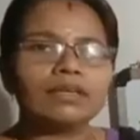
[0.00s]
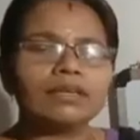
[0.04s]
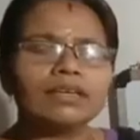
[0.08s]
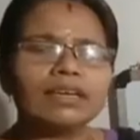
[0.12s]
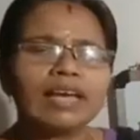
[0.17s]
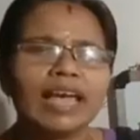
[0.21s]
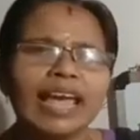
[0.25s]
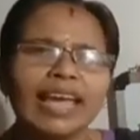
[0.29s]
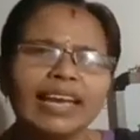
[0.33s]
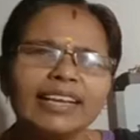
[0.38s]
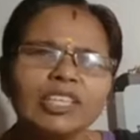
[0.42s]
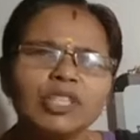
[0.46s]

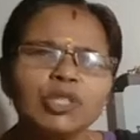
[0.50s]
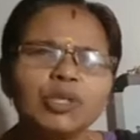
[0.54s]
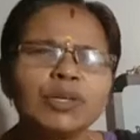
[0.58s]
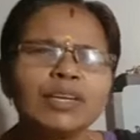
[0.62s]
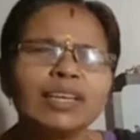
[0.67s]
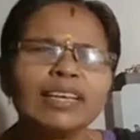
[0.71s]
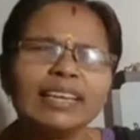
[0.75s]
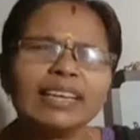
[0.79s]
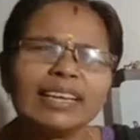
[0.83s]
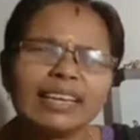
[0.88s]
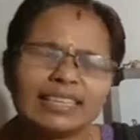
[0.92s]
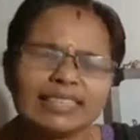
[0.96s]

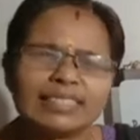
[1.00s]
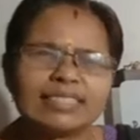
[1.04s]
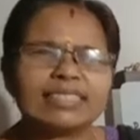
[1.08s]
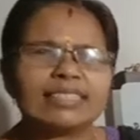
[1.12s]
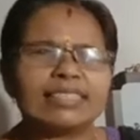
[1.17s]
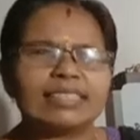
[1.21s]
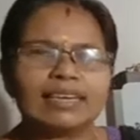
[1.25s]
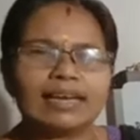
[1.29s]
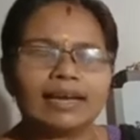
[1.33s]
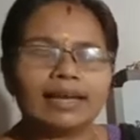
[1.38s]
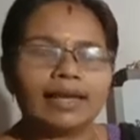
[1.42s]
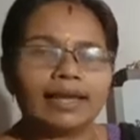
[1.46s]
actually
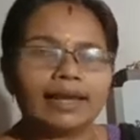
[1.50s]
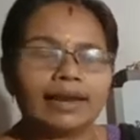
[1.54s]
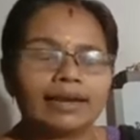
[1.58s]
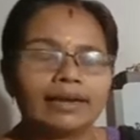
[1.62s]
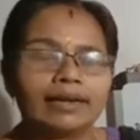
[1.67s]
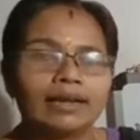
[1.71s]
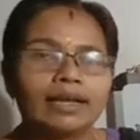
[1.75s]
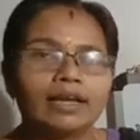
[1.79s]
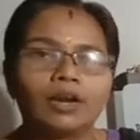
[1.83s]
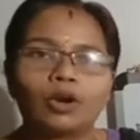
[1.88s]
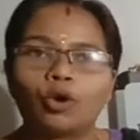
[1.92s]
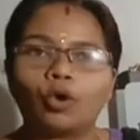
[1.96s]
retina had
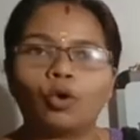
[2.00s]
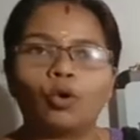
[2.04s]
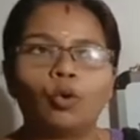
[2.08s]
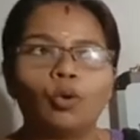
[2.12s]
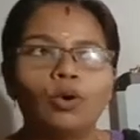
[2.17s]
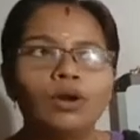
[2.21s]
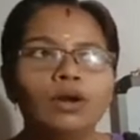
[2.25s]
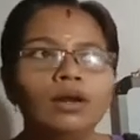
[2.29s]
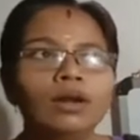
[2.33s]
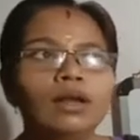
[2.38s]
a role